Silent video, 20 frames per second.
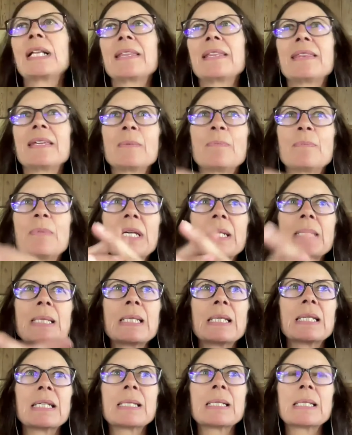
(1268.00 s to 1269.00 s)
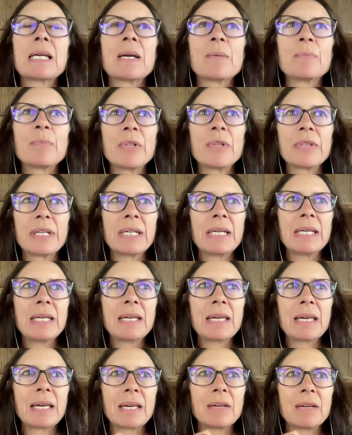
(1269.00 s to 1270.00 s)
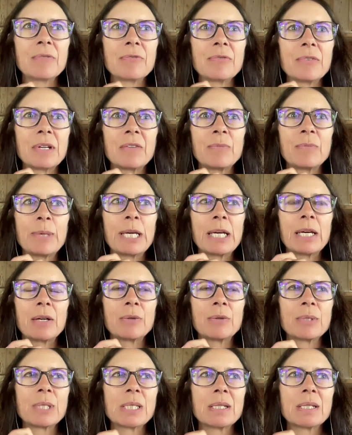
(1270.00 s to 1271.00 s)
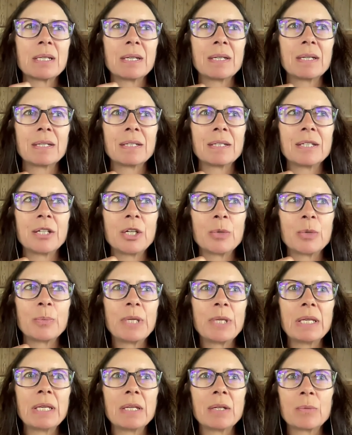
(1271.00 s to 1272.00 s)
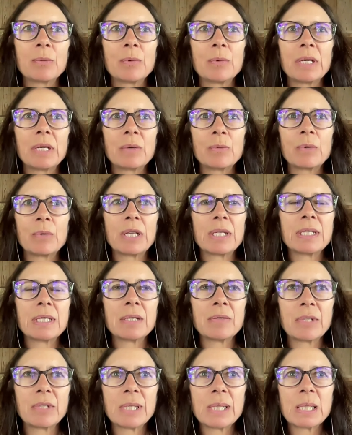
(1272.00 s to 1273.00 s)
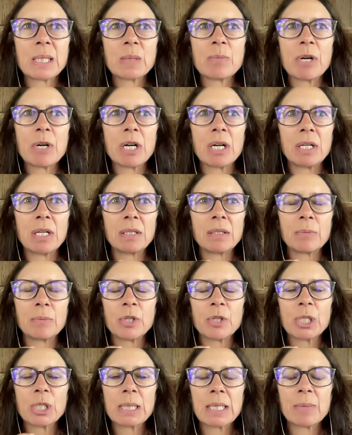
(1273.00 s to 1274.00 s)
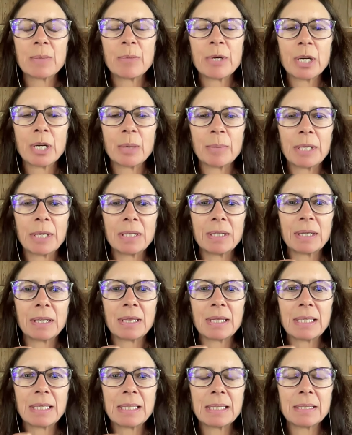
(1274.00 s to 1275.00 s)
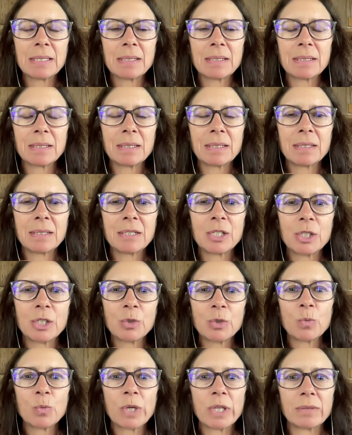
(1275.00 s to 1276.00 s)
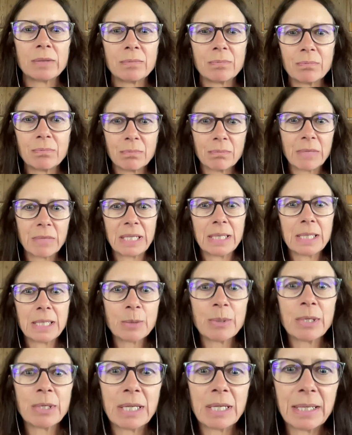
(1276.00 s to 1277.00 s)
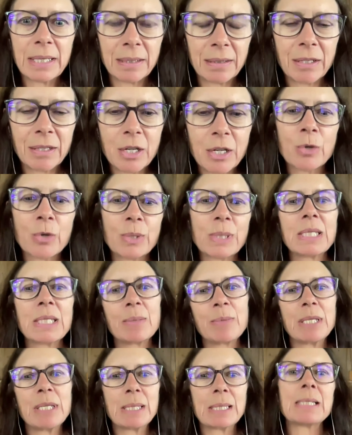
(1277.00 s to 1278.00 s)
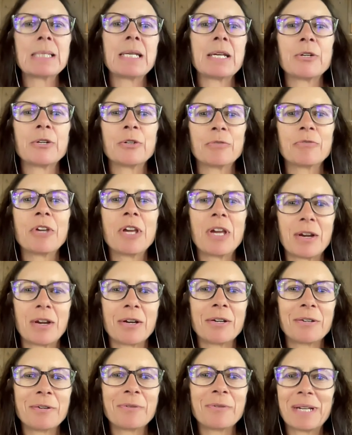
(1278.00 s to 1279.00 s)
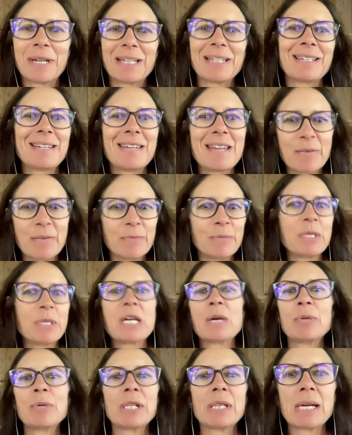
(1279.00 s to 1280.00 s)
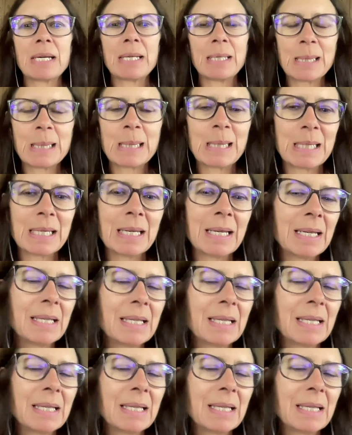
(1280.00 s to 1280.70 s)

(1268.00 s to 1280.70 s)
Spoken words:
I think Ben's example that he gave about, being in a relatively small emergency department, and they didn't do what my husband and I know is to be the standard of care, right? Nebulized